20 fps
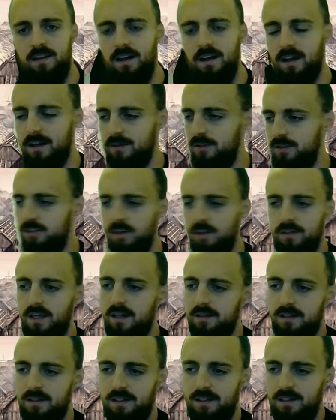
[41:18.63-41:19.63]
Uh, so,
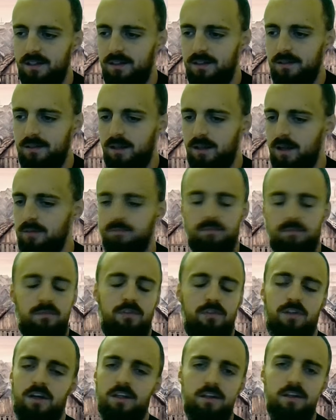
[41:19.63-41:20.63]
yeah, uh,
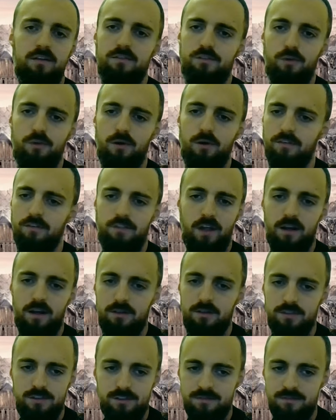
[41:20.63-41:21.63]
thank you to all of
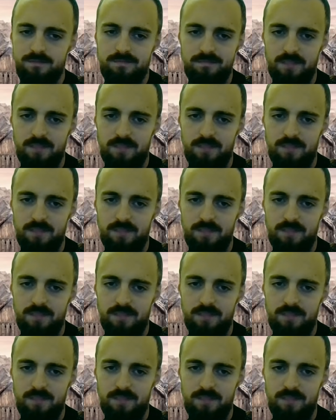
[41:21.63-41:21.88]
those.